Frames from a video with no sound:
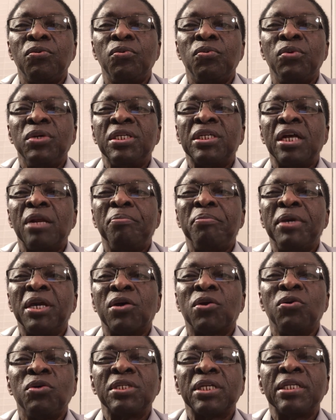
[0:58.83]
We shall pay
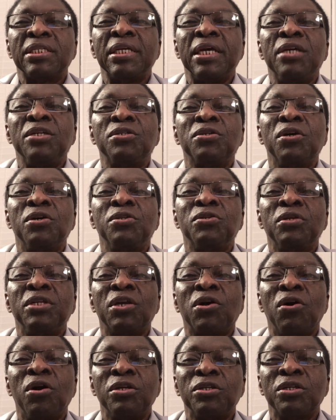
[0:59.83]
close attention to the
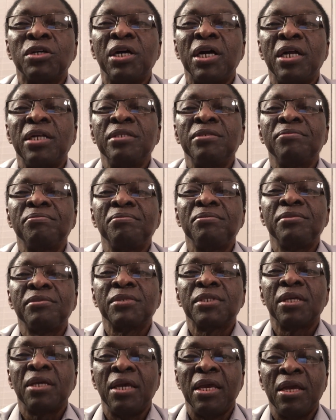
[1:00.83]
cultural,
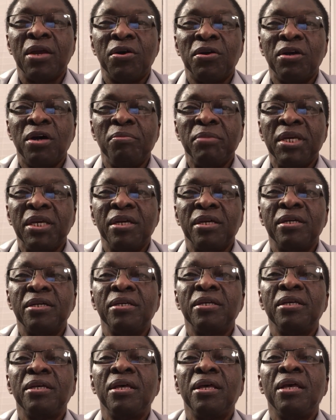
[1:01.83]
economic,
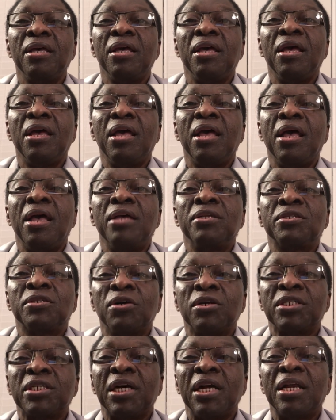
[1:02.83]

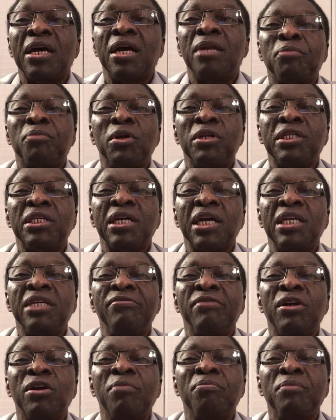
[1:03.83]
social political
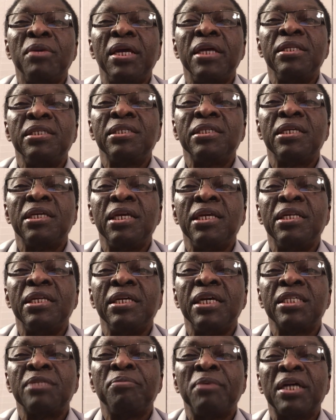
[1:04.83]
developments in
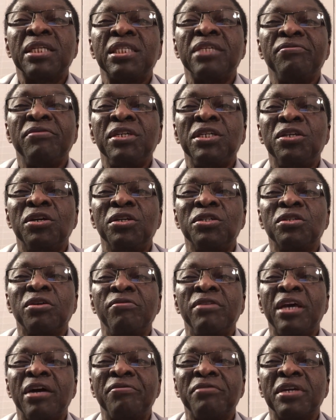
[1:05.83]
the respective regions of
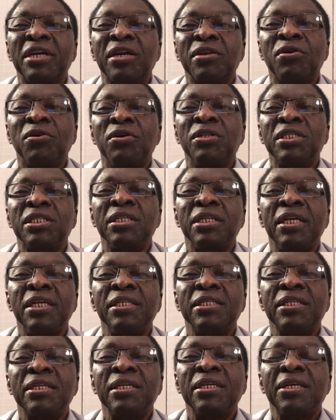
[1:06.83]
the African
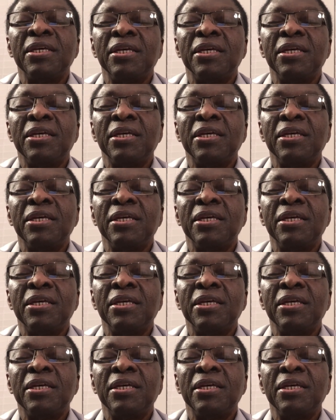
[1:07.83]
continent.